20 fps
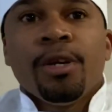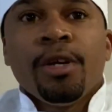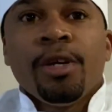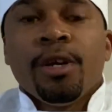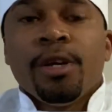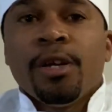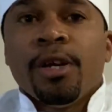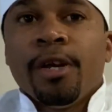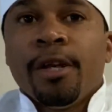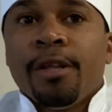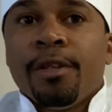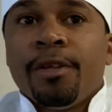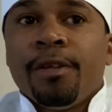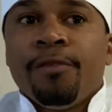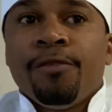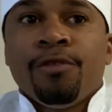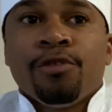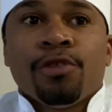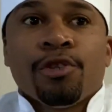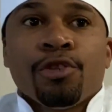and if
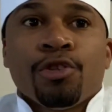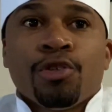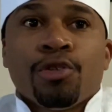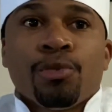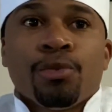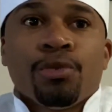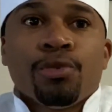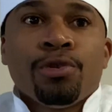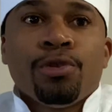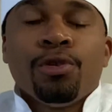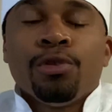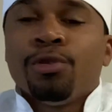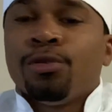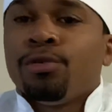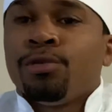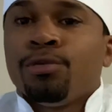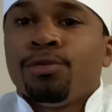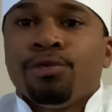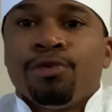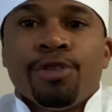you're not sure,
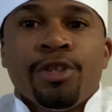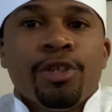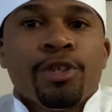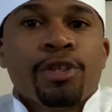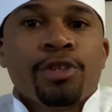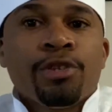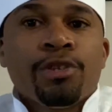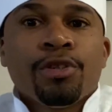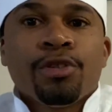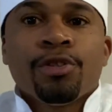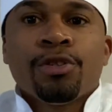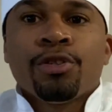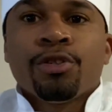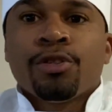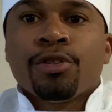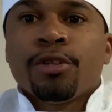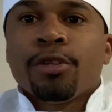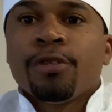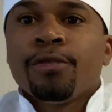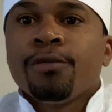research
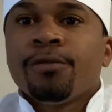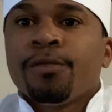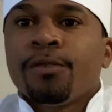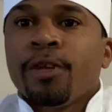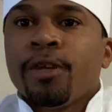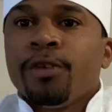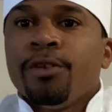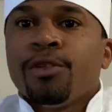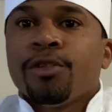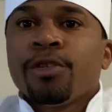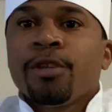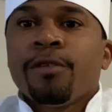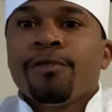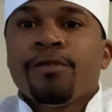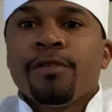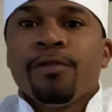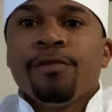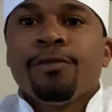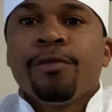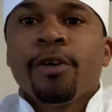stuff, get your chefs
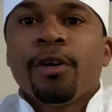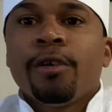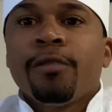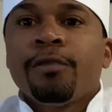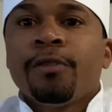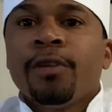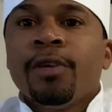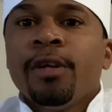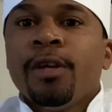involved.